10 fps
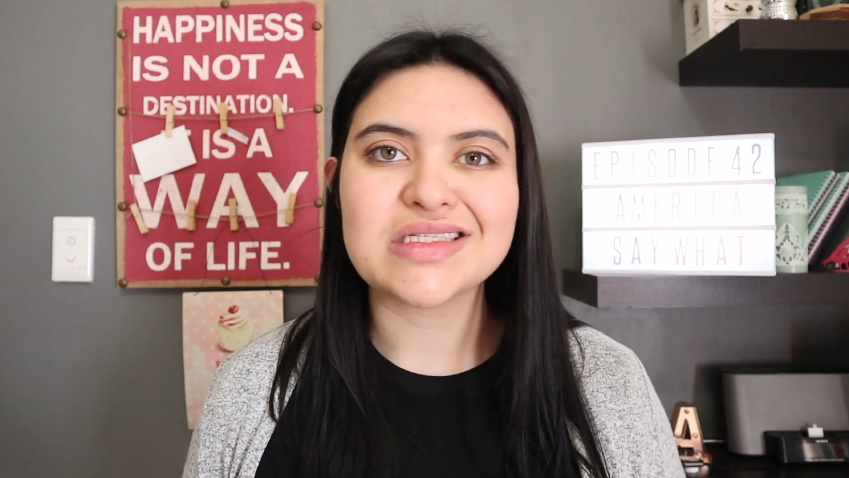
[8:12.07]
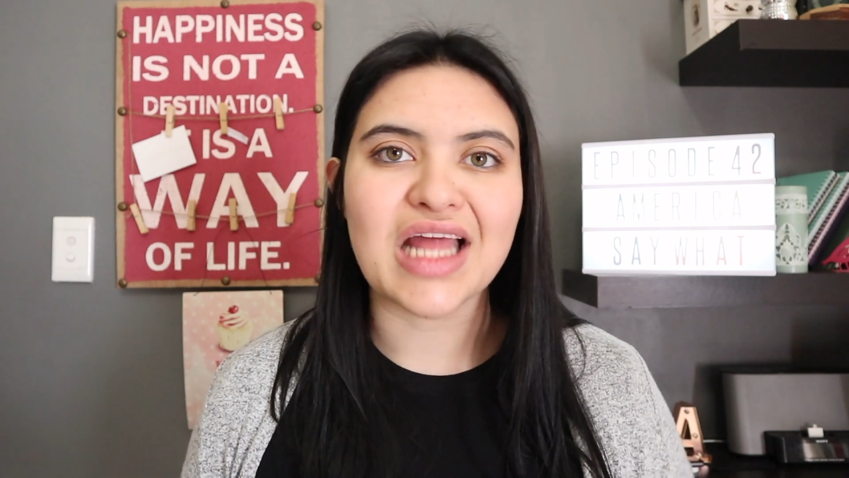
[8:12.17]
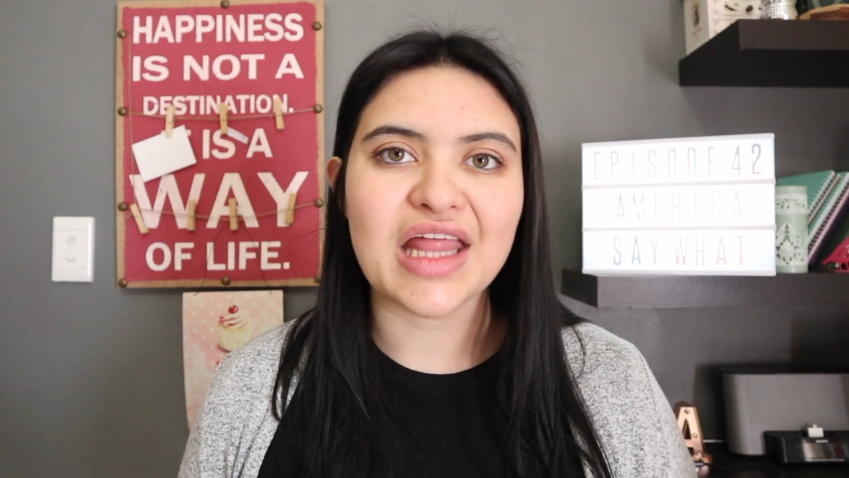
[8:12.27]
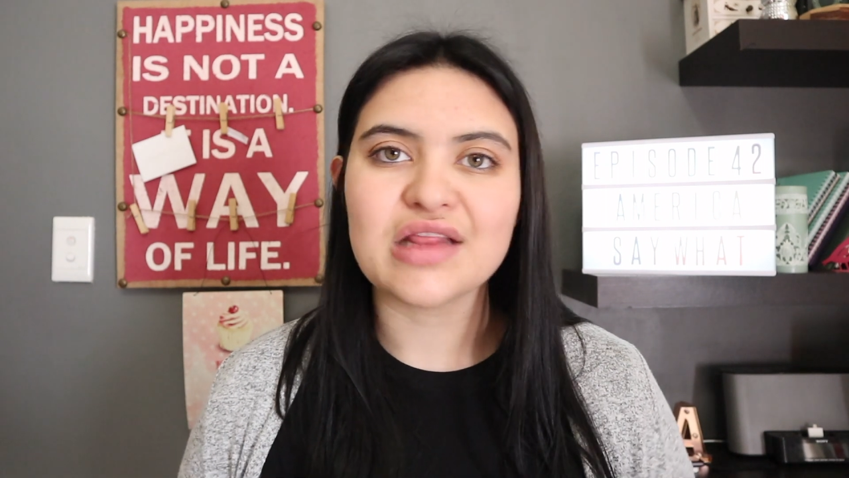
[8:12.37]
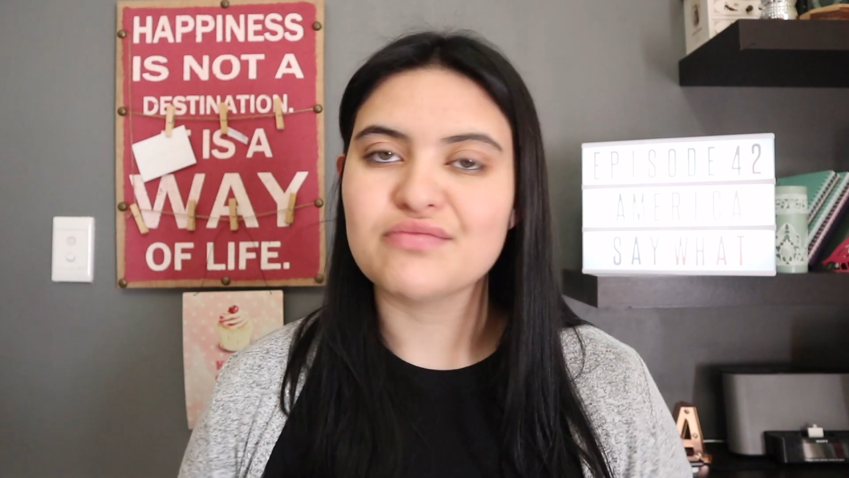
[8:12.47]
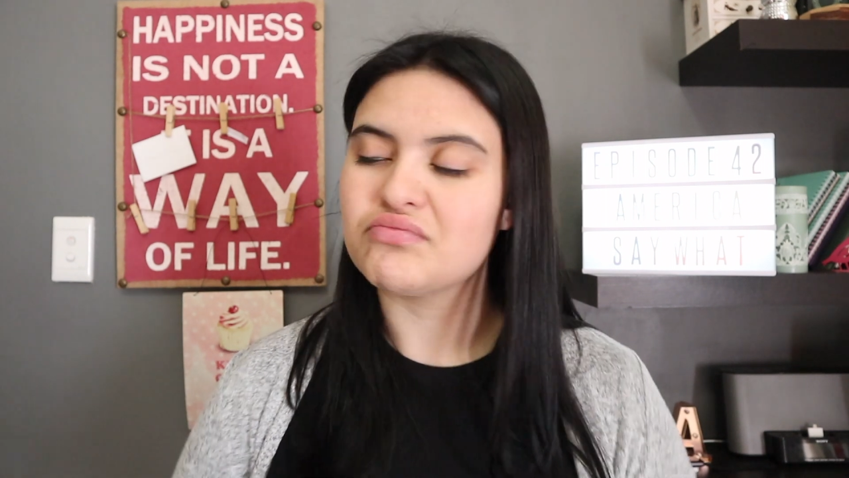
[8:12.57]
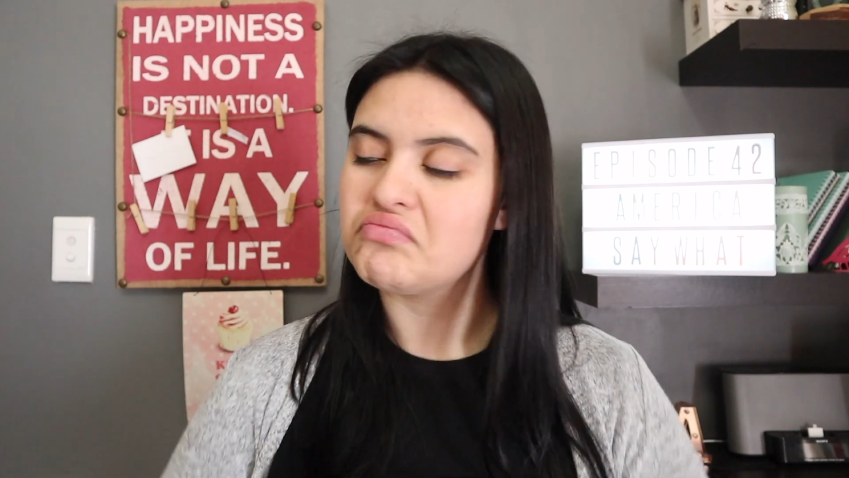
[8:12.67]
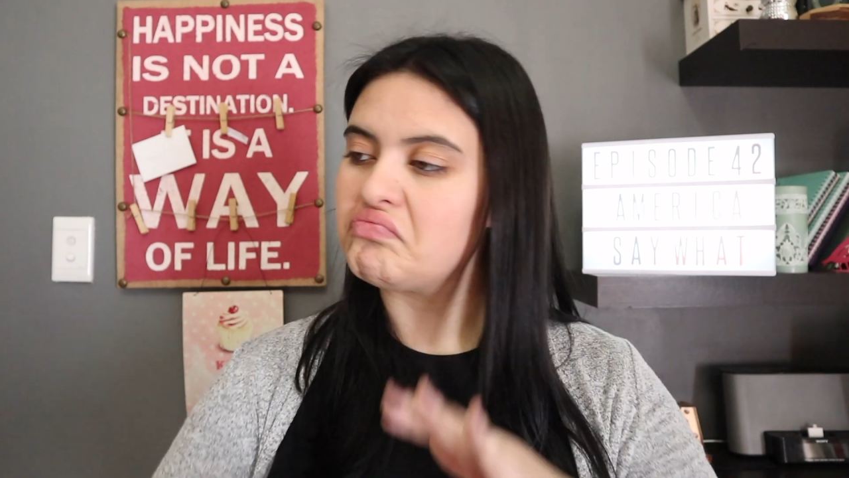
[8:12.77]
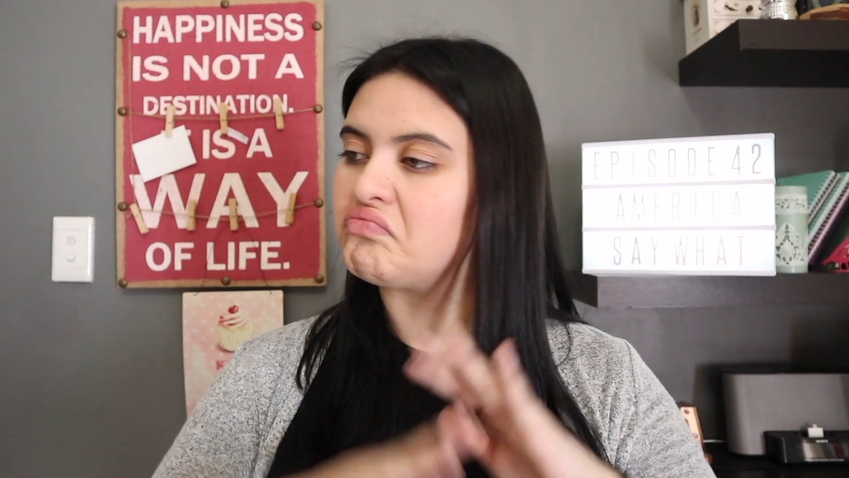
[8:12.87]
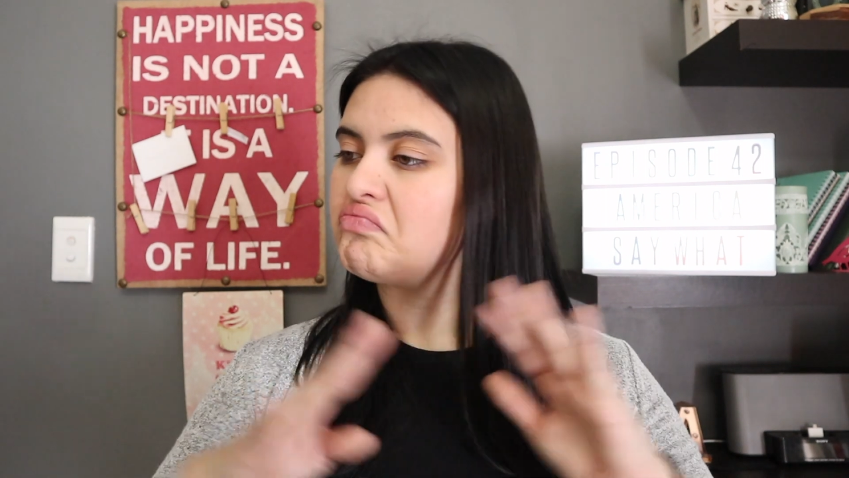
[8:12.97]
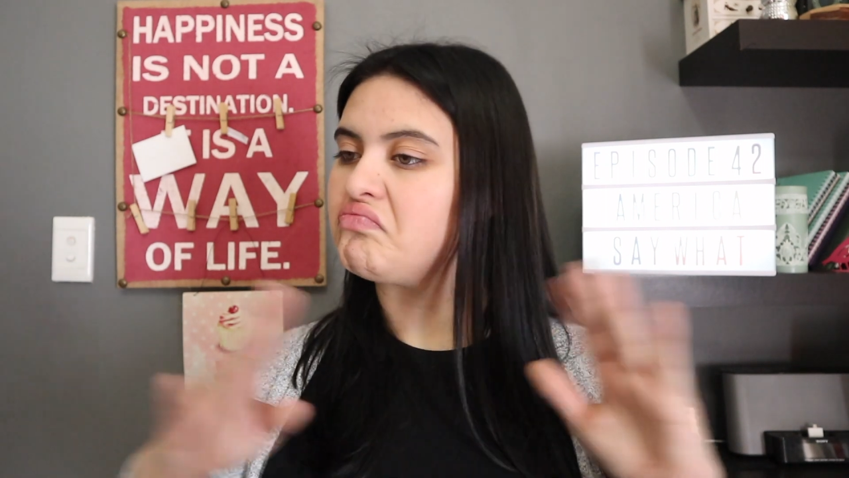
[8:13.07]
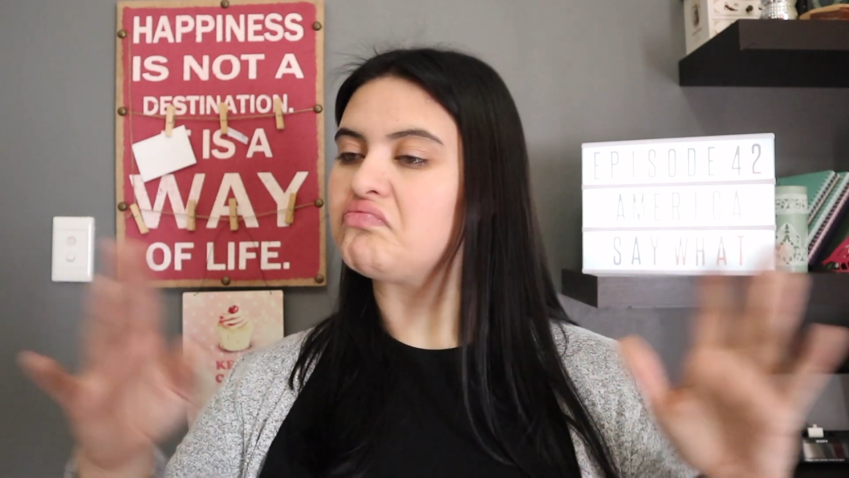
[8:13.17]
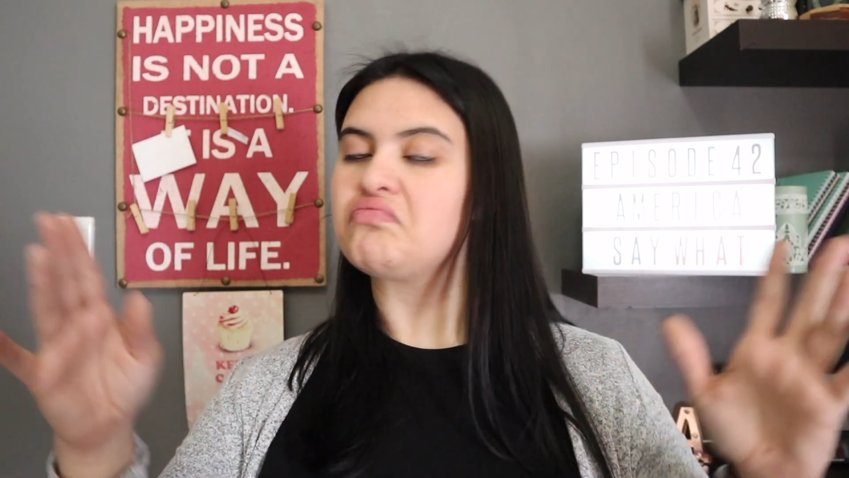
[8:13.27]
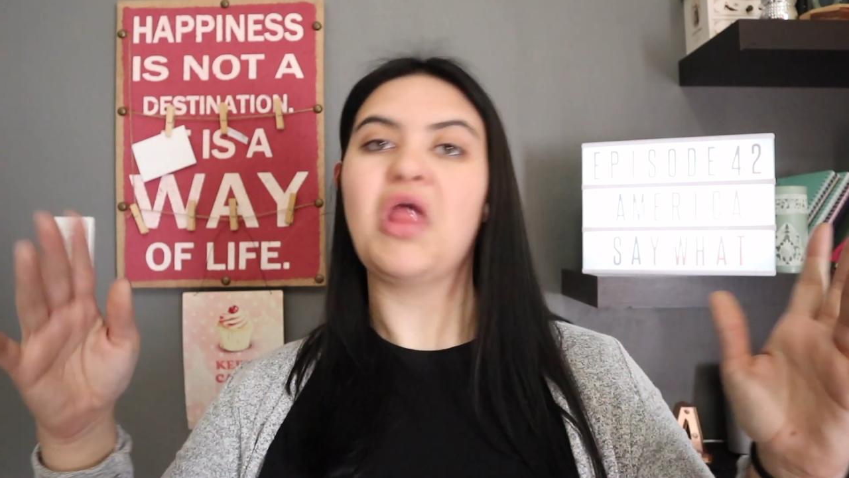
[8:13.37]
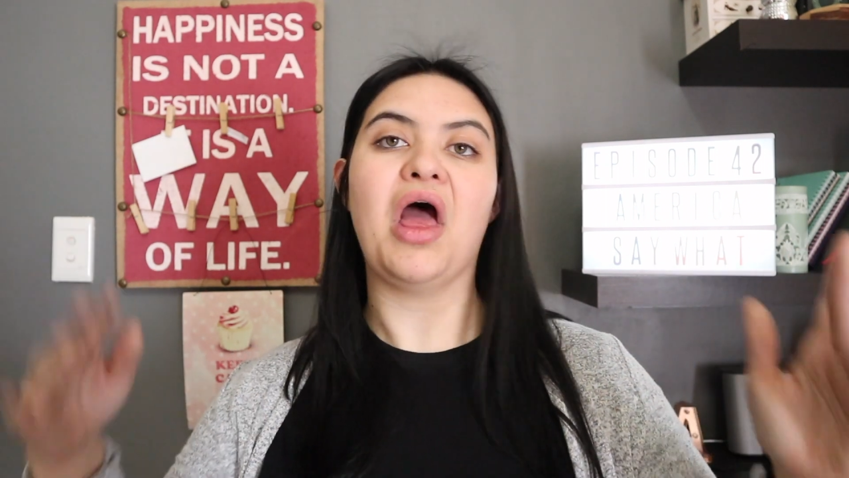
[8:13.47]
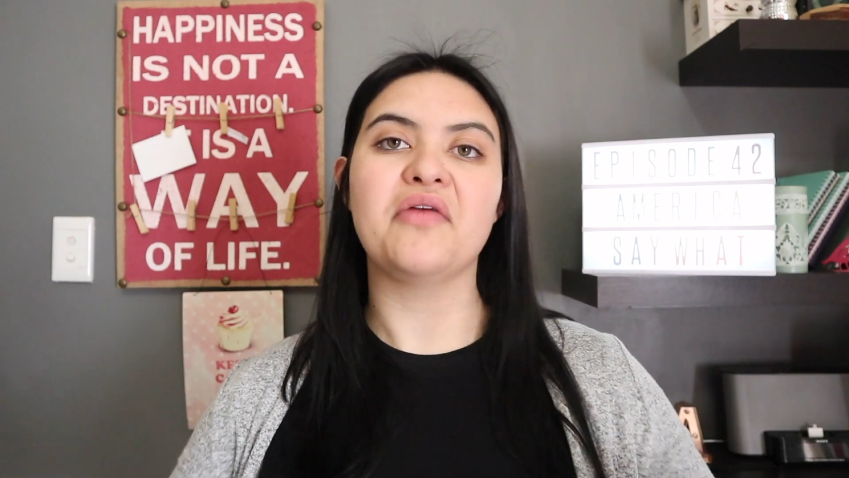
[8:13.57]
not, no,